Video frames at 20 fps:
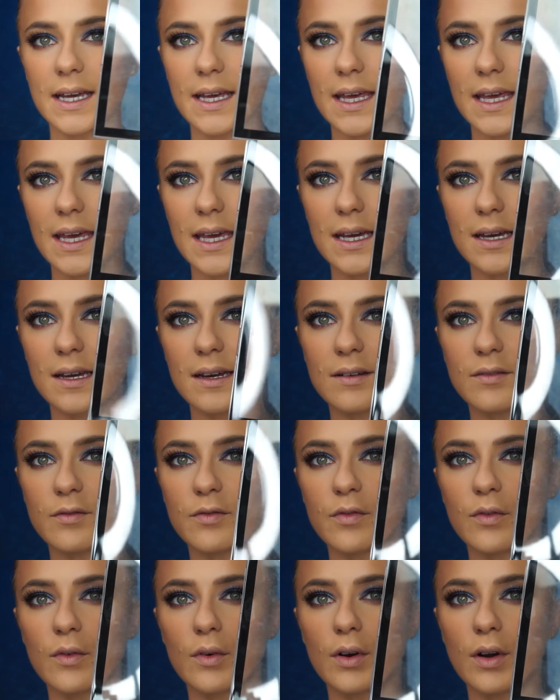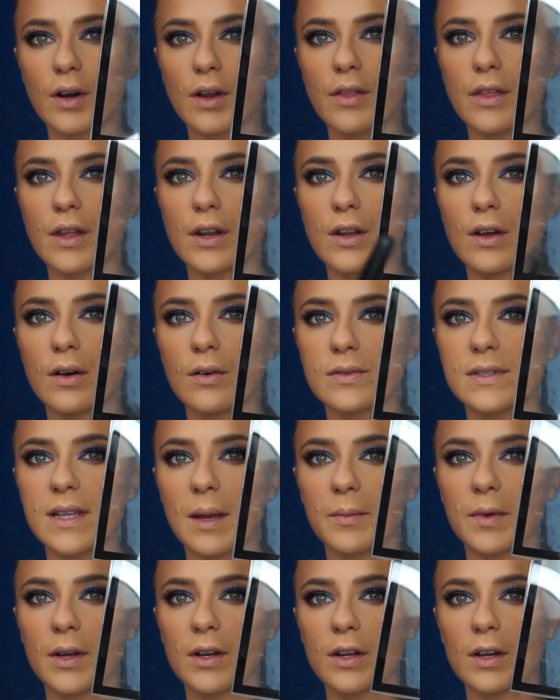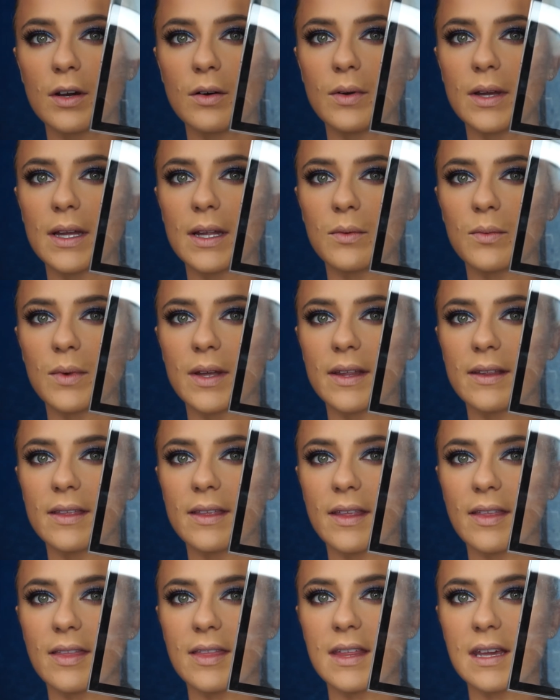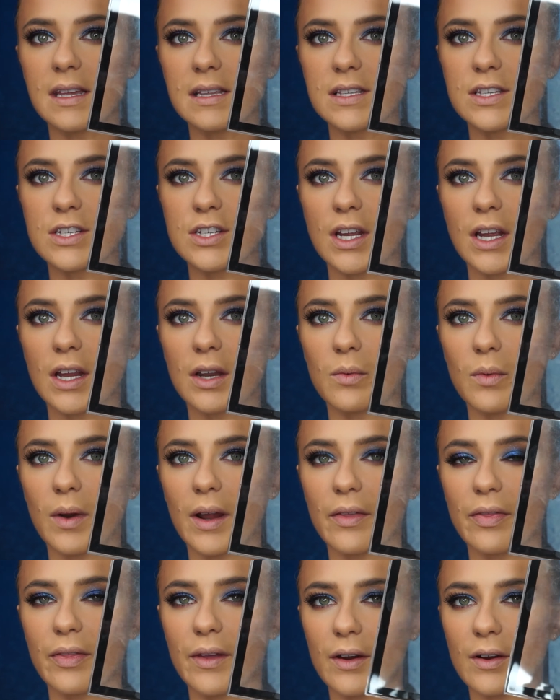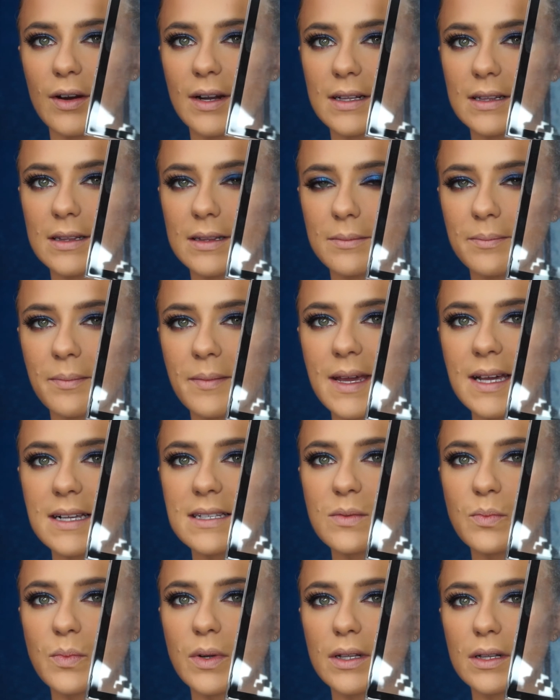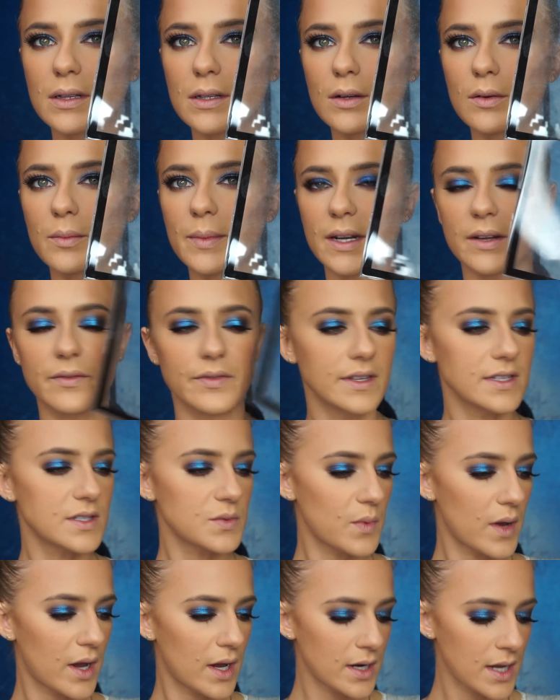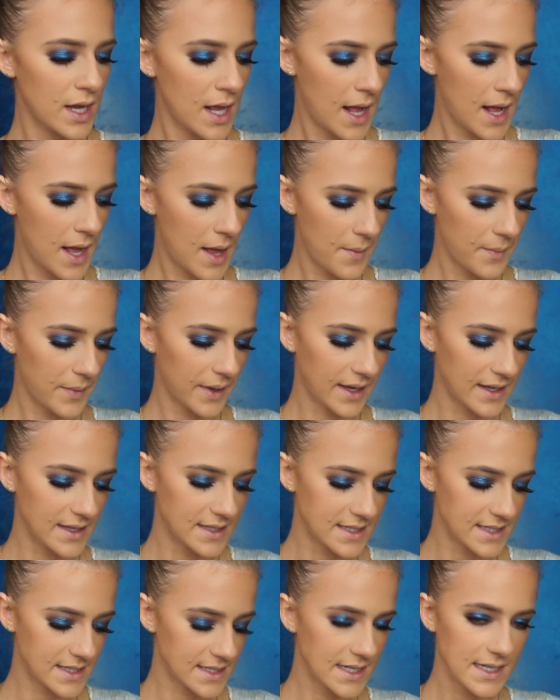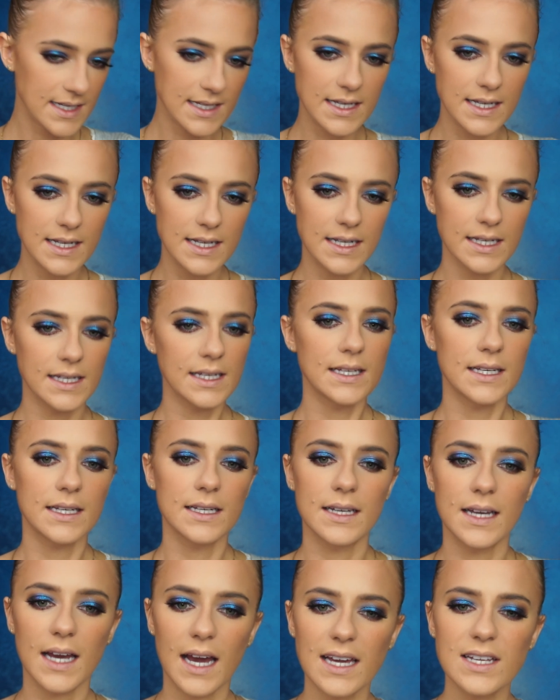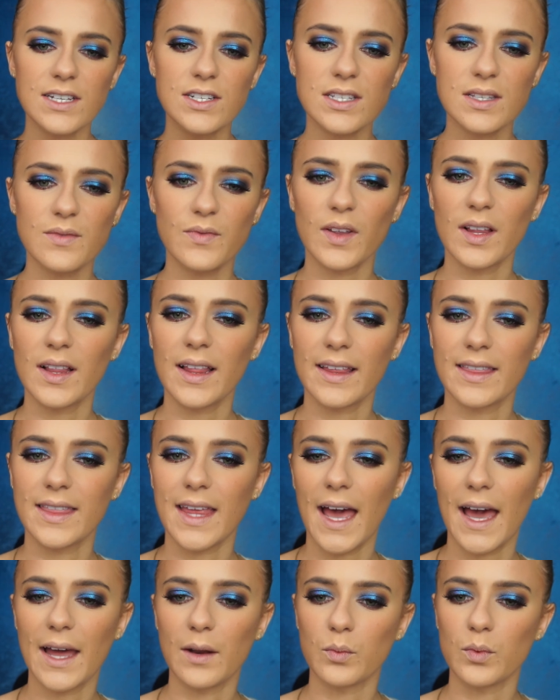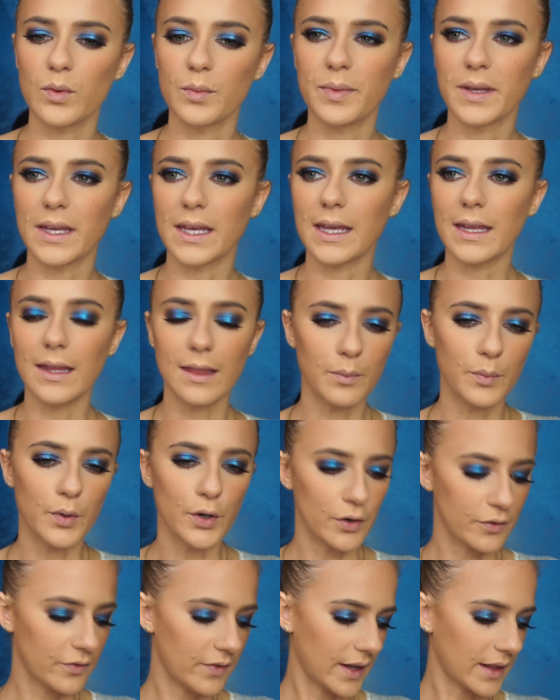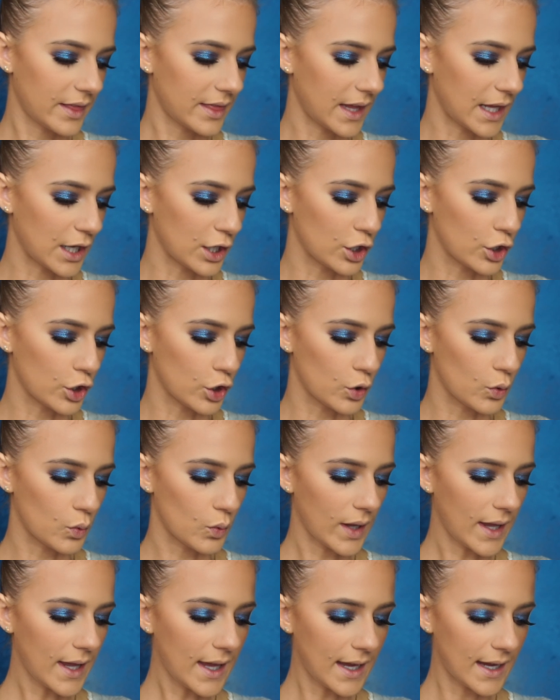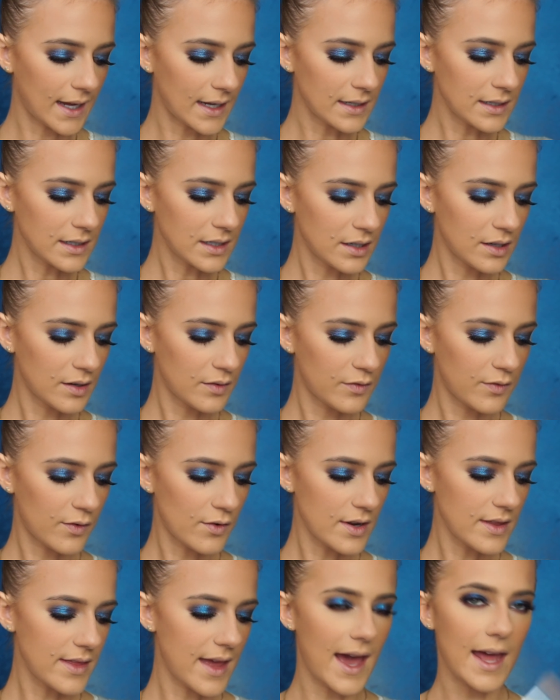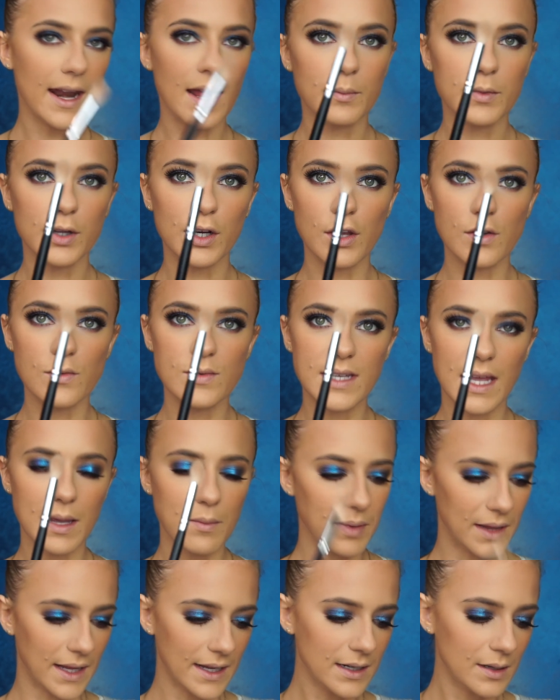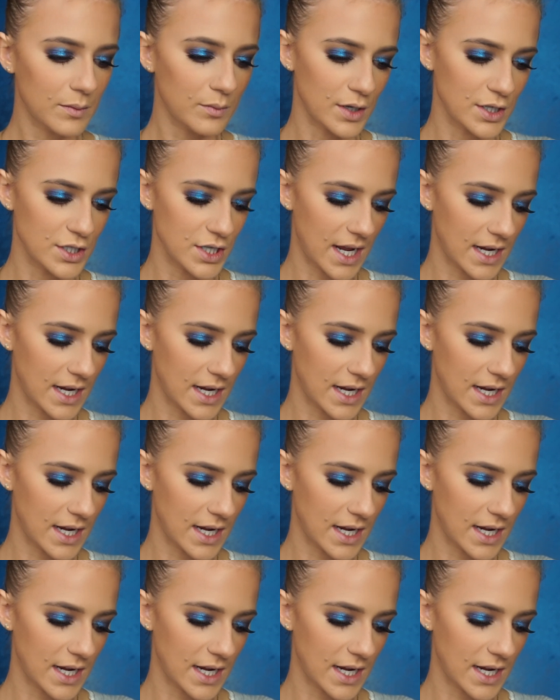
and for the nose I'm gonna go in with this shade right there i mix with a little bit of this one because I just feel like that will be the perfect thing to do. And for that, I'm going to use a blending brush